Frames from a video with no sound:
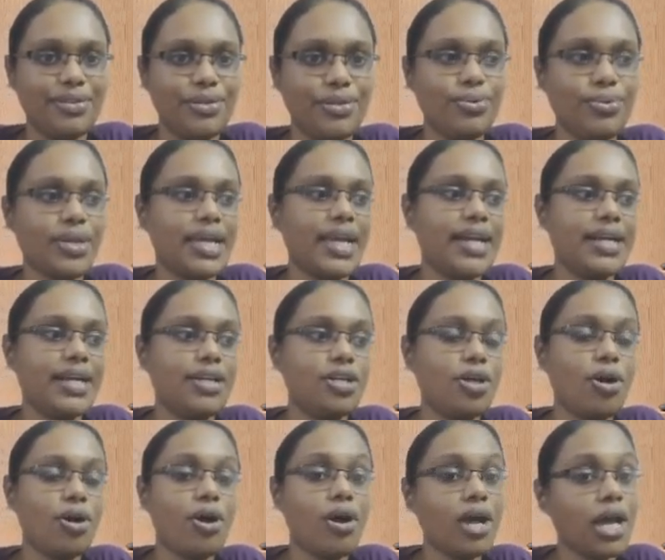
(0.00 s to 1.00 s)
You can
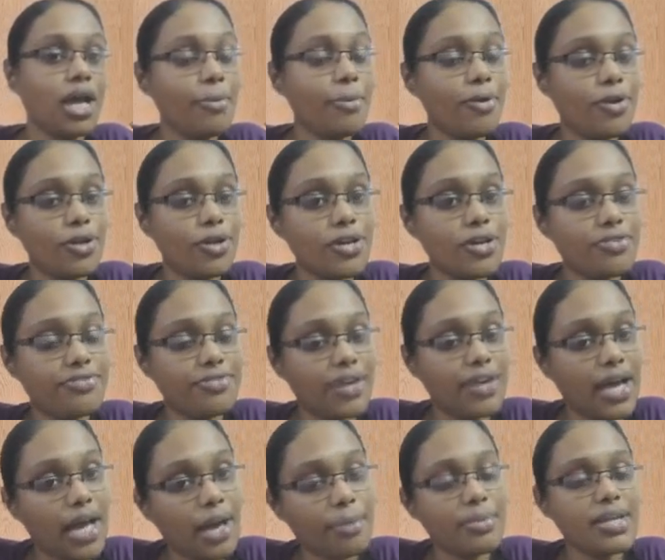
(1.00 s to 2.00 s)
talk about your
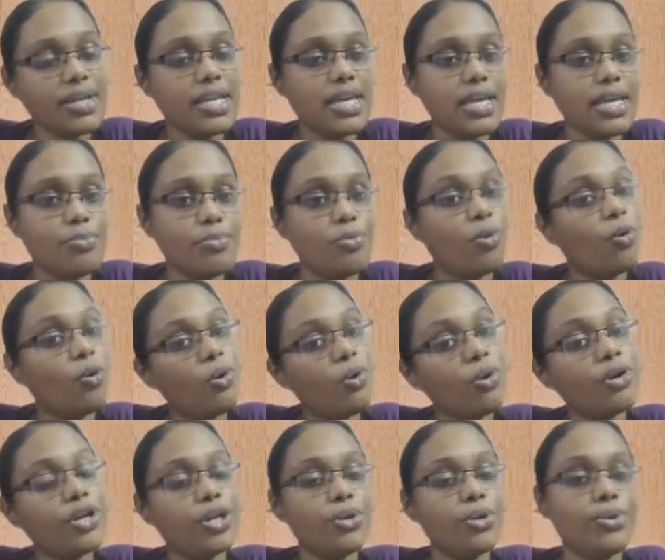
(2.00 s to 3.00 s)
family
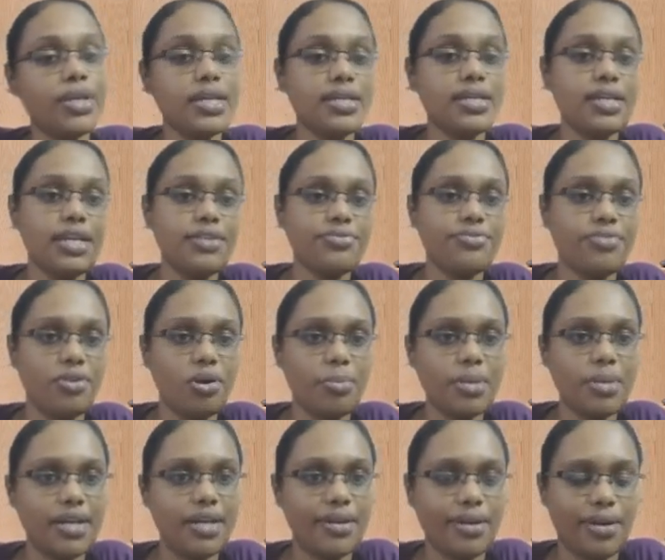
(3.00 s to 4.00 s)
more during
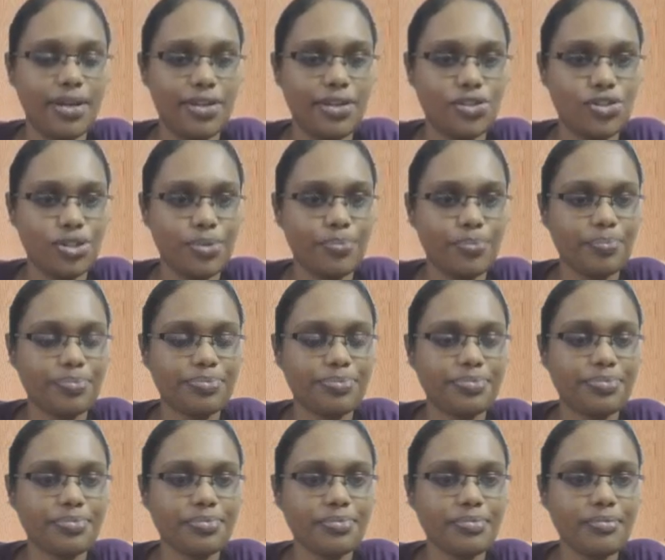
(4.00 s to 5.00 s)
informal introduction.
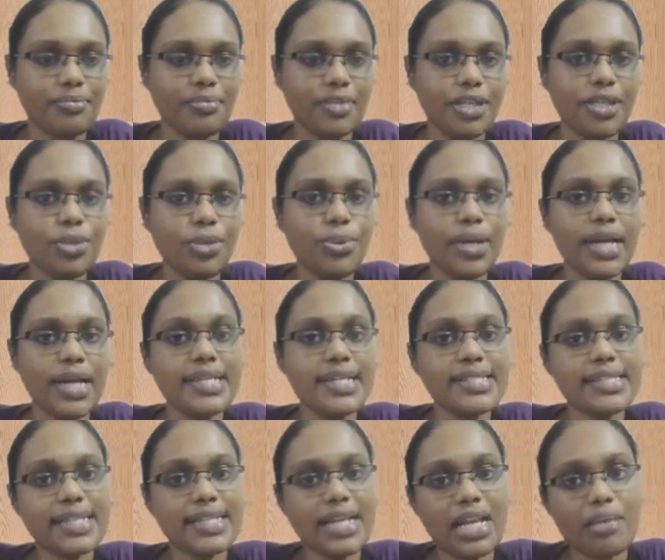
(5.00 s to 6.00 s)
You can
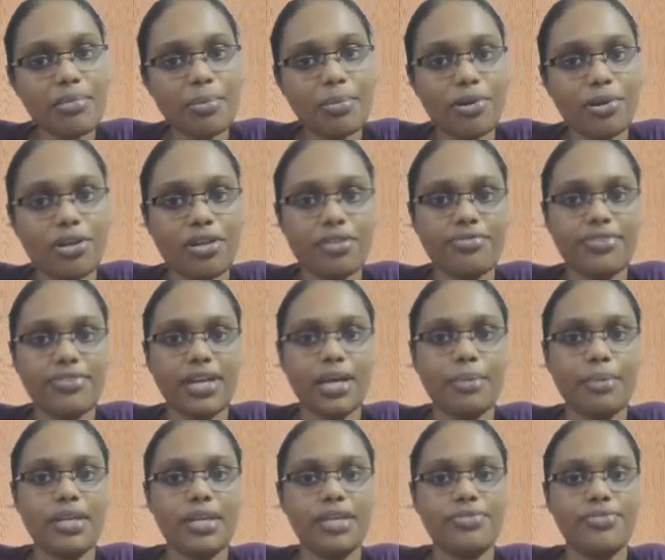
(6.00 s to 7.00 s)
describe about your
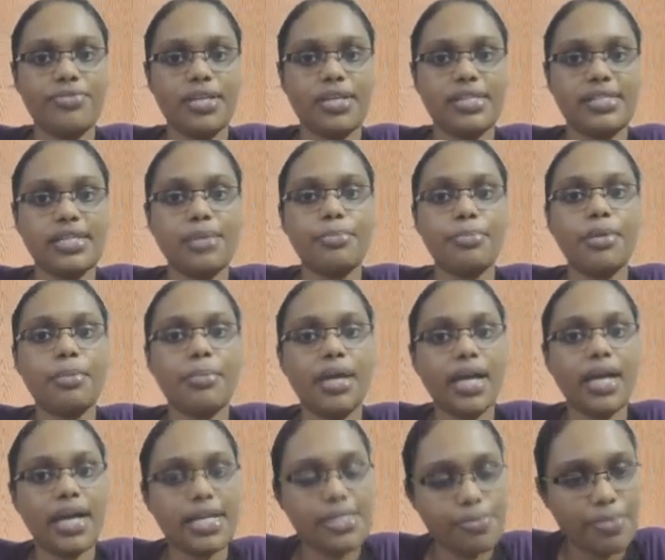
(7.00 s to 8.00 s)
family. For example,
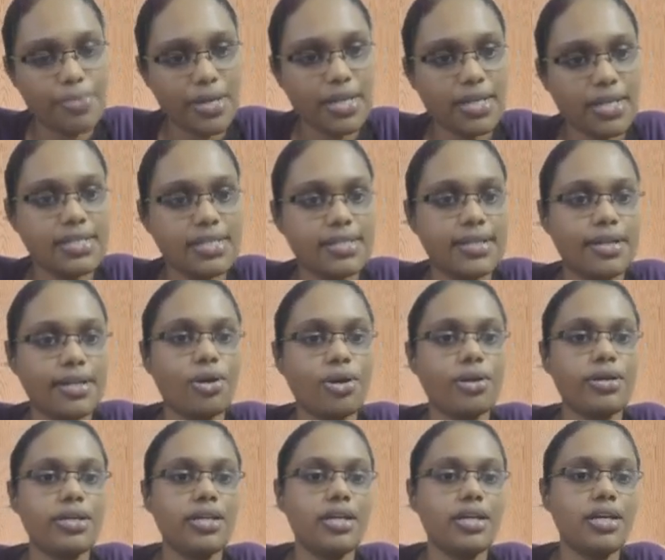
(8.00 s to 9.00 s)
my husband is a
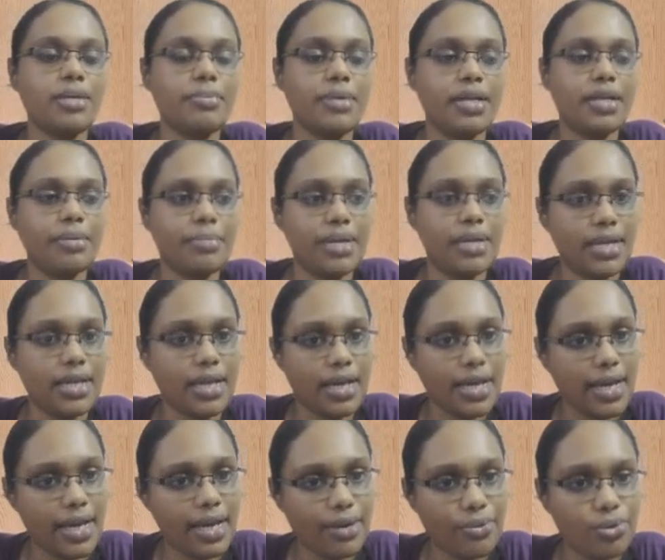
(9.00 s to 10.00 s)
doctor,
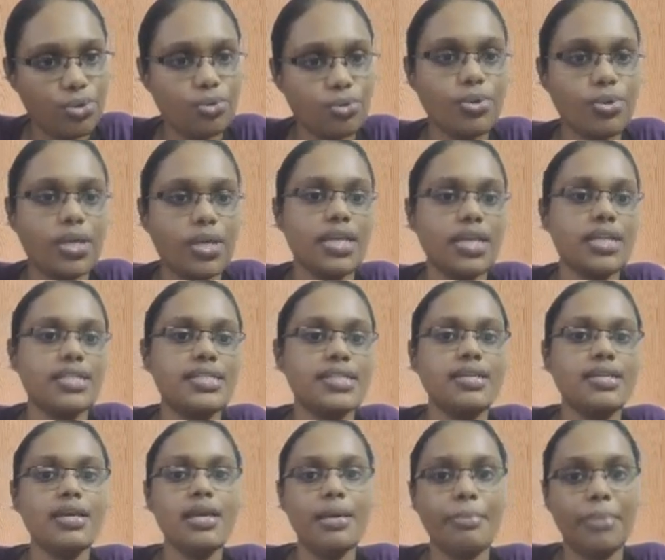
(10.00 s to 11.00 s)
I have 2
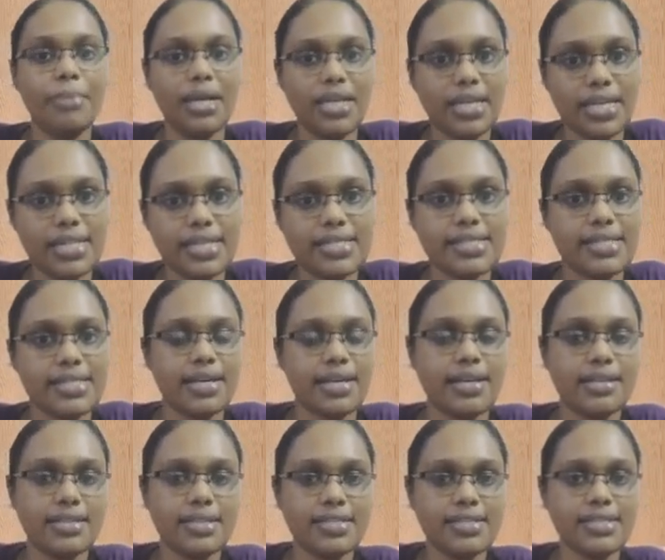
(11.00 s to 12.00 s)
kids, my kids
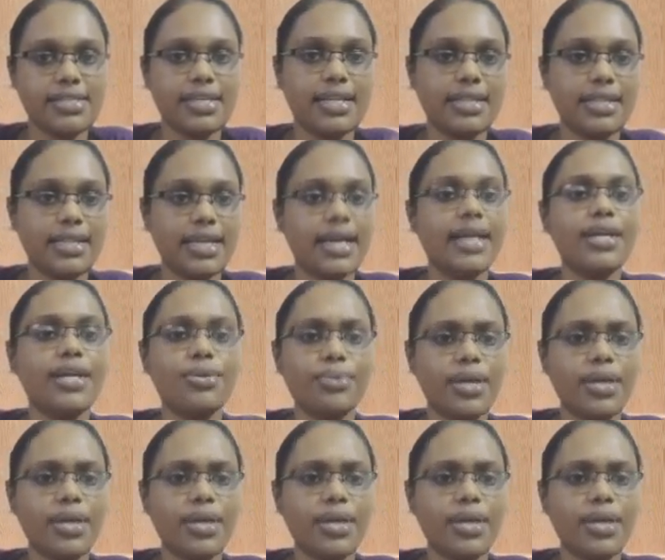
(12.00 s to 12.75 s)
are this and that.